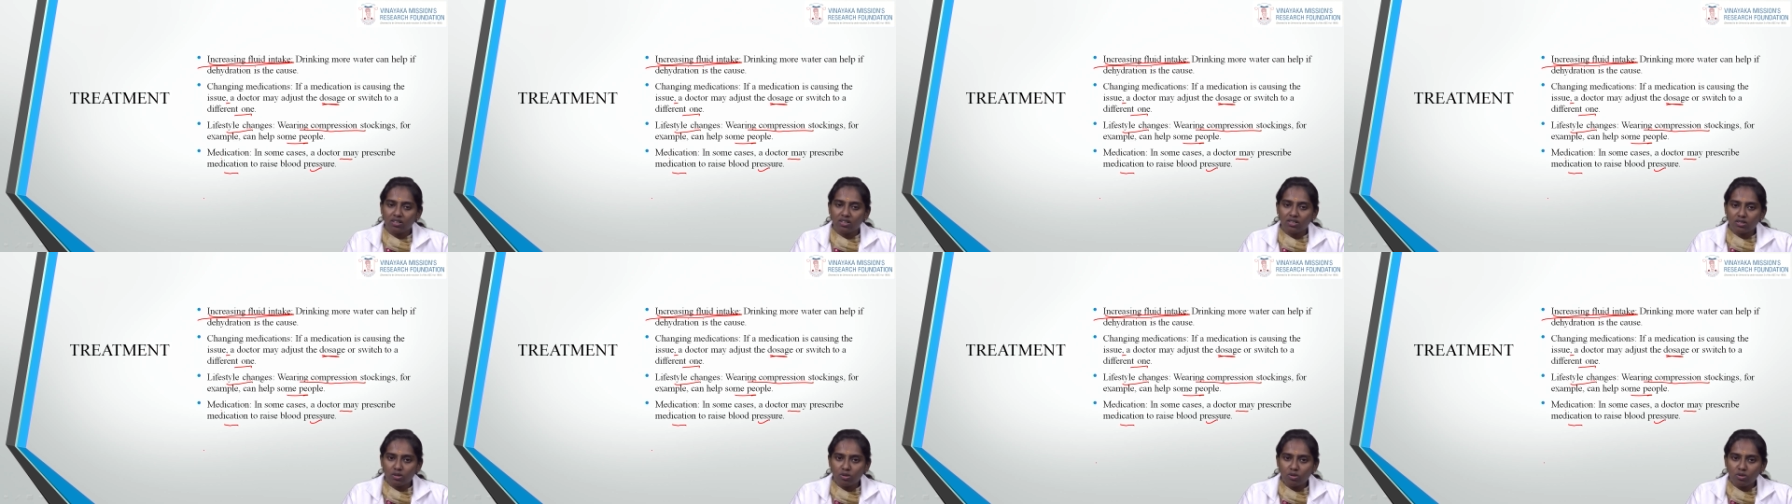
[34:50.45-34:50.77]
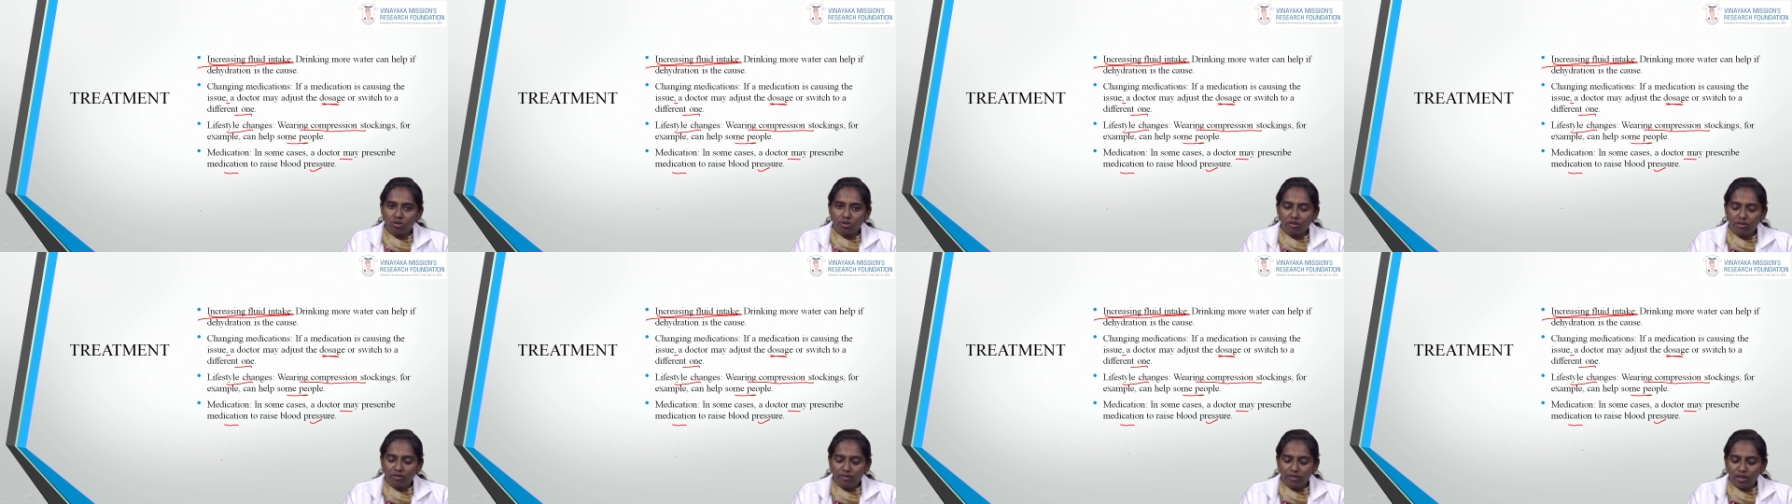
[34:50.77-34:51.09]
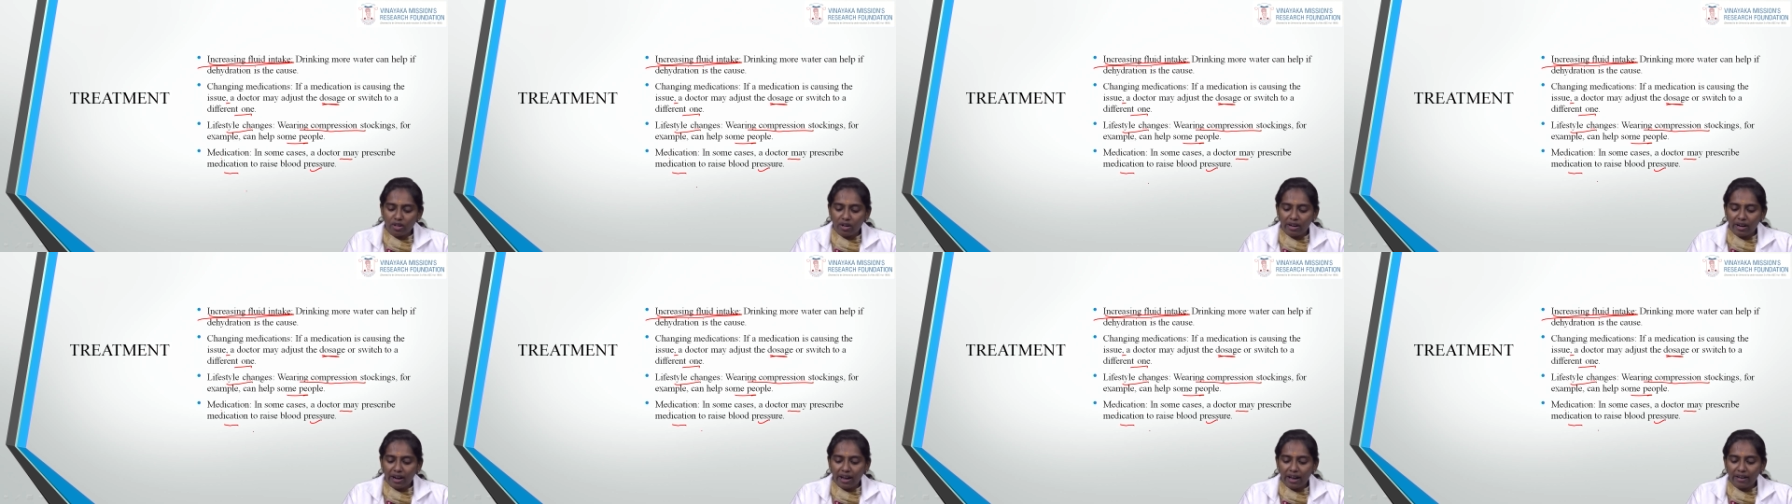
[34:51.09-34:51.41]
So
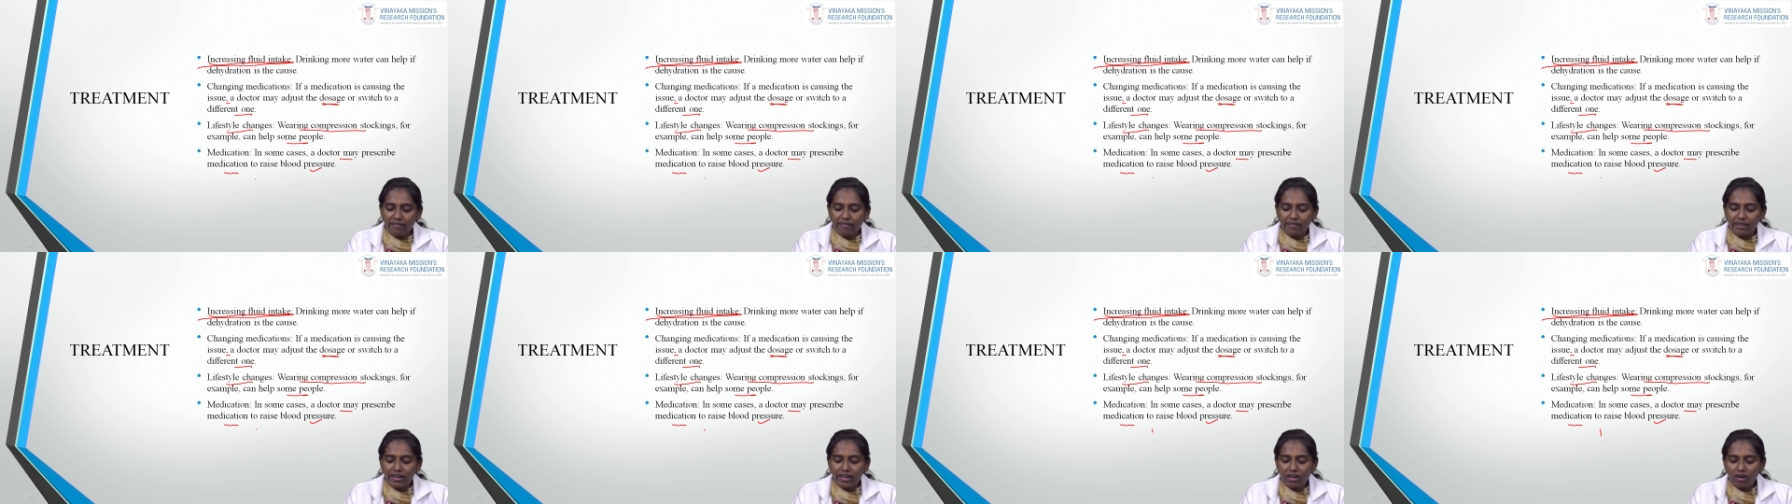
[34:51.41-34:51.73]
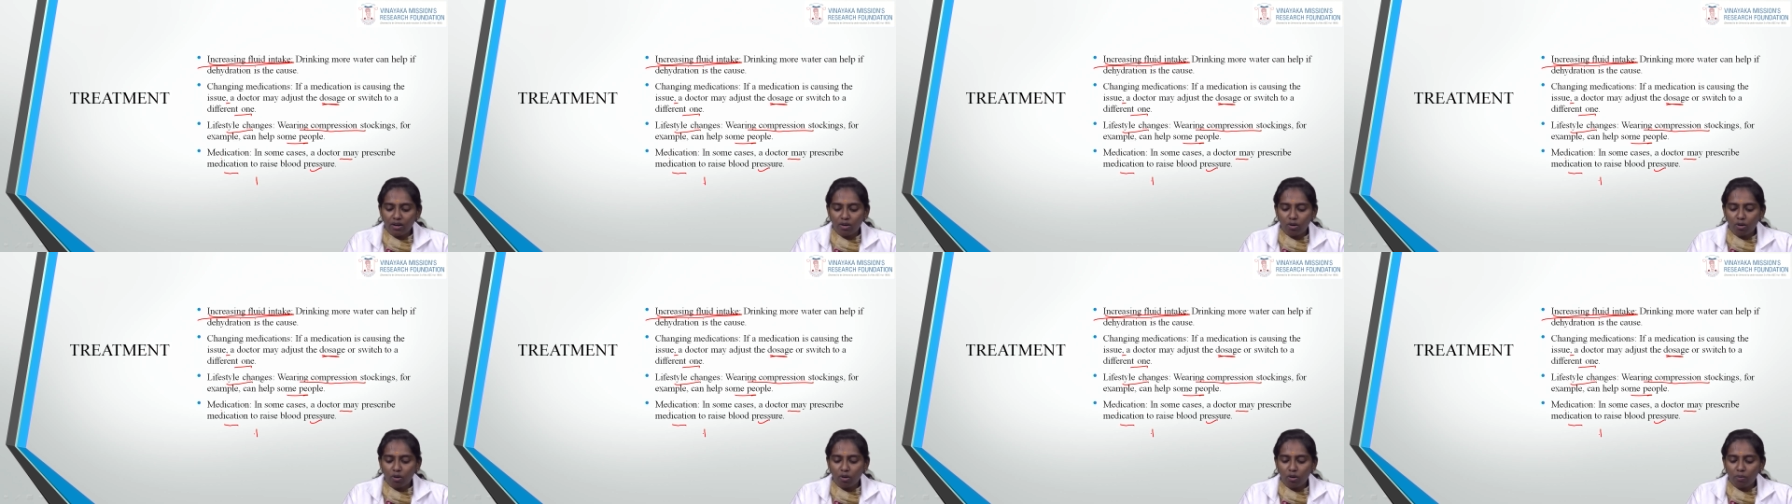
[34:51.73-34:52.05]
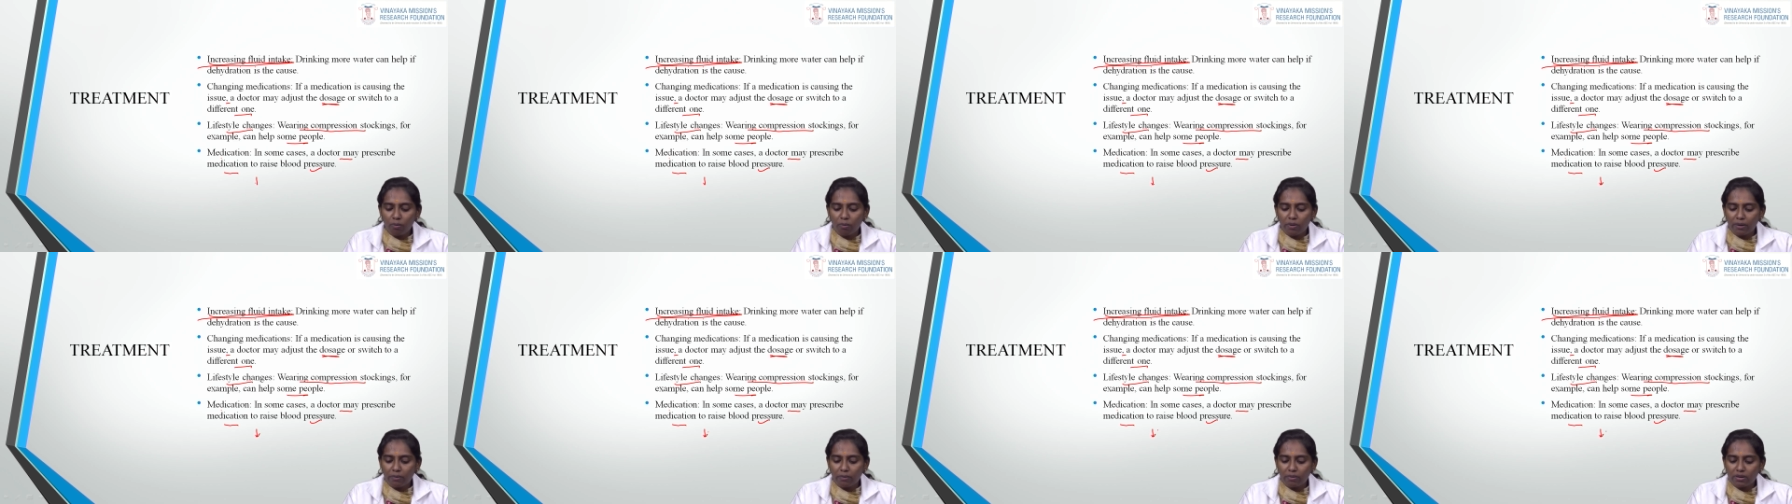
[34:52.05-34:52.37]
you are having a
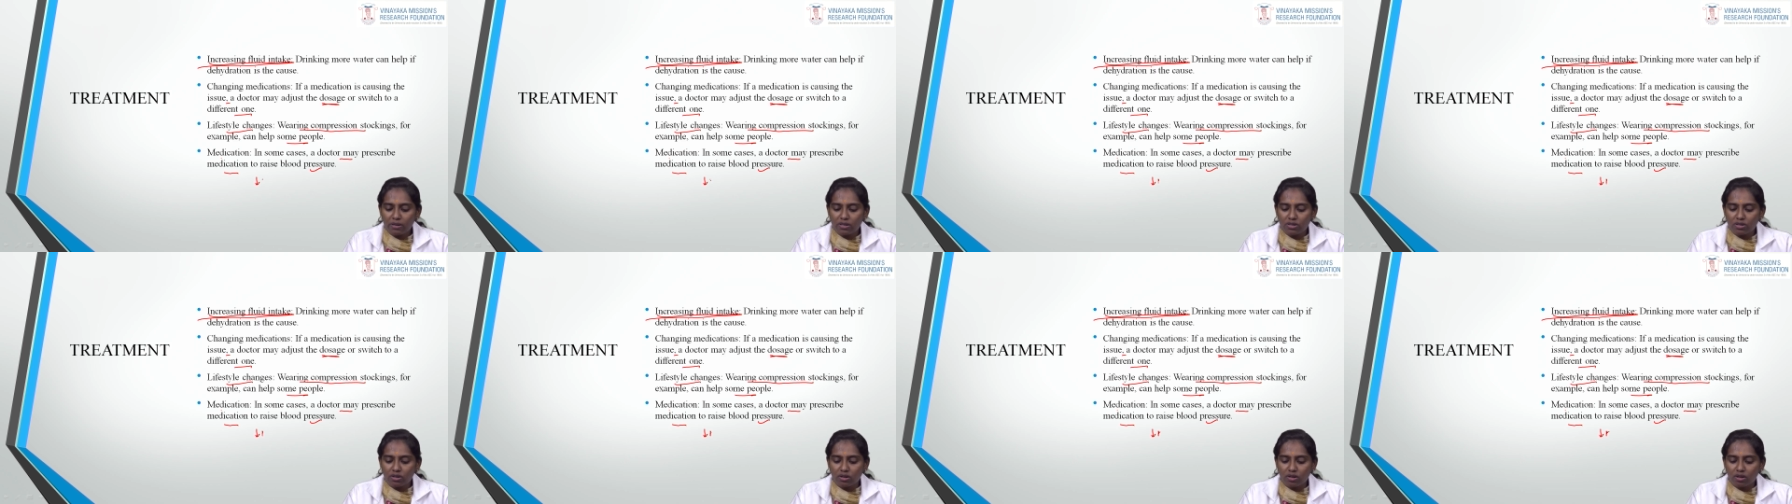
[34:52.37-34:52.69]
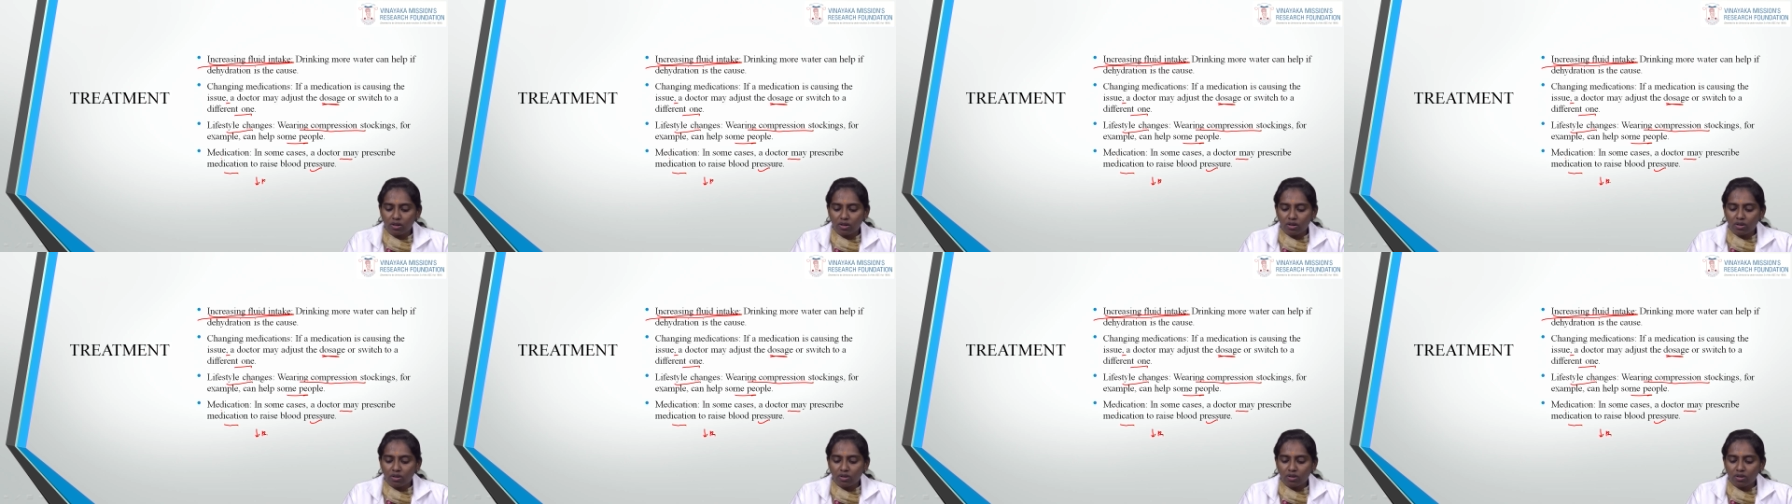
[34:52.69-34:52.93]
low blood pressure,